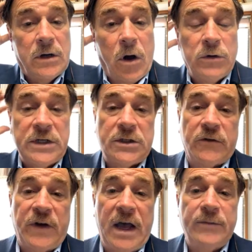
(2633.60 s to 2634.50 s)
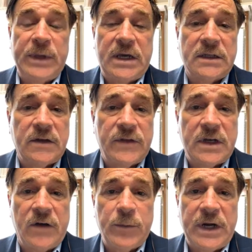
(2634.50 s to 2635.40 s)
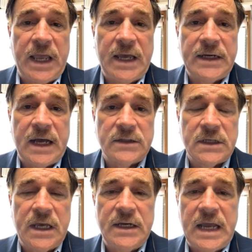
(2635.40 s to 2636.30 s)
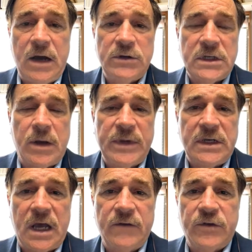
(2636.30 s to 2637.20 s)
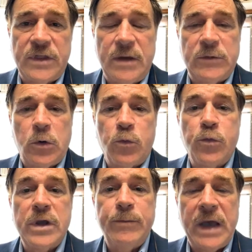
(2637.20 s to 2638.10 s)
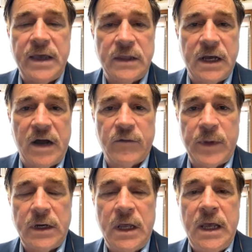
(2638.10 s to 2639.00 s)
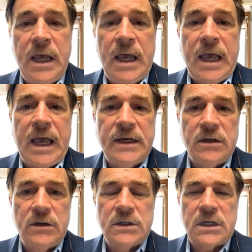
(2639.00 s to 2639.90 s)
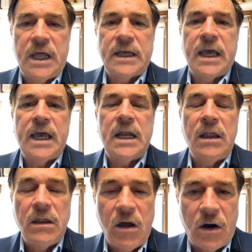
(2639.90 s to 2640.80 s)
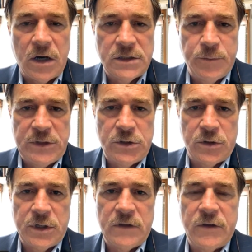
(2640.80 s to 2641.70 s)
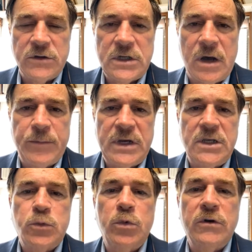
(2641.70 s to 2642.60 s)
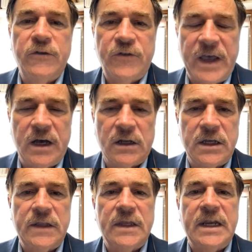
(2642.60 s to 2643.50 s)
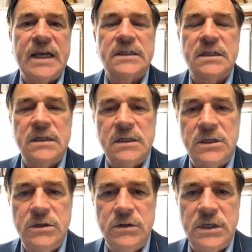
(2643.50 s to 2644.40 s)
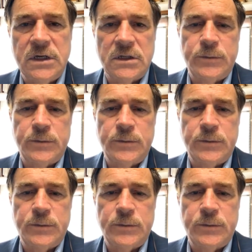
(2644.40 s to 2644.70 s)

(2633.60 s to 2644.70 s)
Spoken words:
only survived because of the government handouts. And now it's coming time for them to repay the government. And it looks like a large majority of those companies will fail in the next 2 years